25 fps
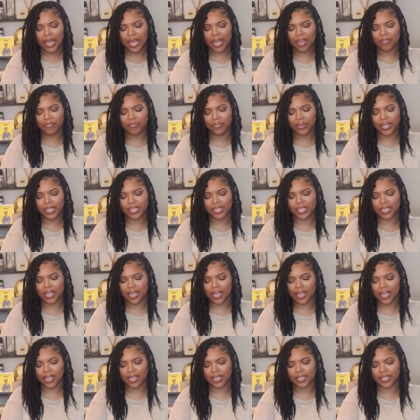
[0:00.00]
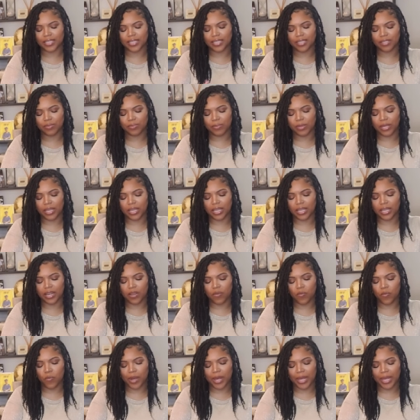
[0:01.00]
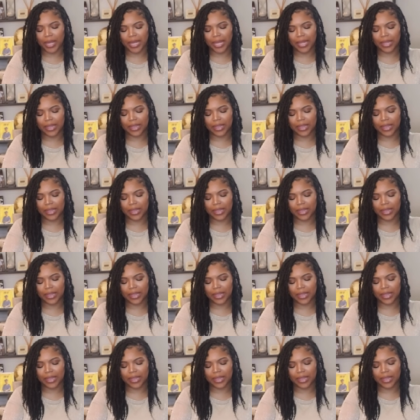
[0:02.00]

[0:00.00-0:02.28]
every day and assist me in any way.